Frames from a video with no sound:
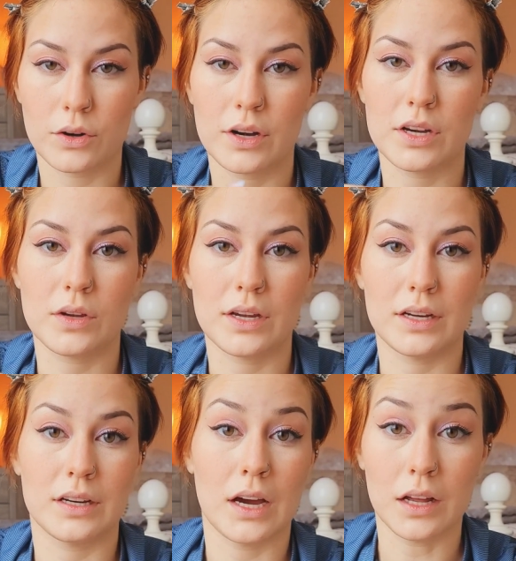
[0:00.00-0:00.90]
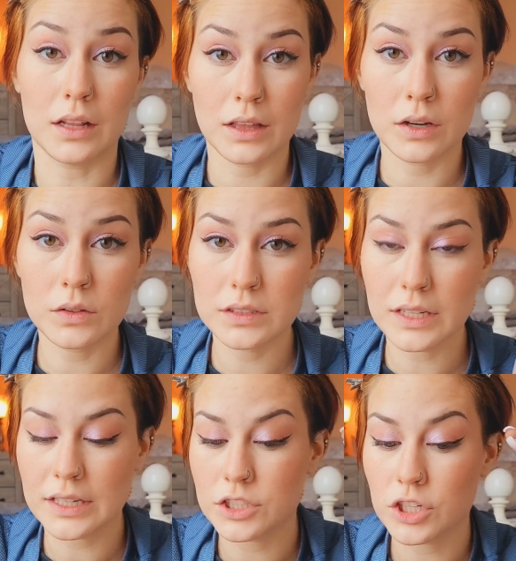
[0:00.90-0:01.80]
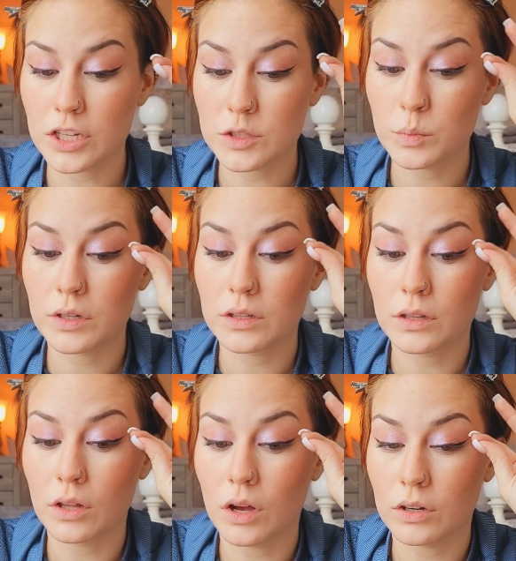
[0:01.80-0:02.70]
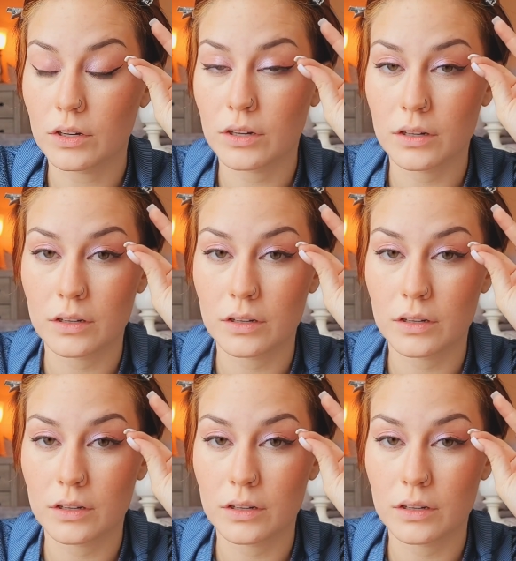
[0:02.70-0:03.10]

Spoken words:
and you can cut those and just put the longer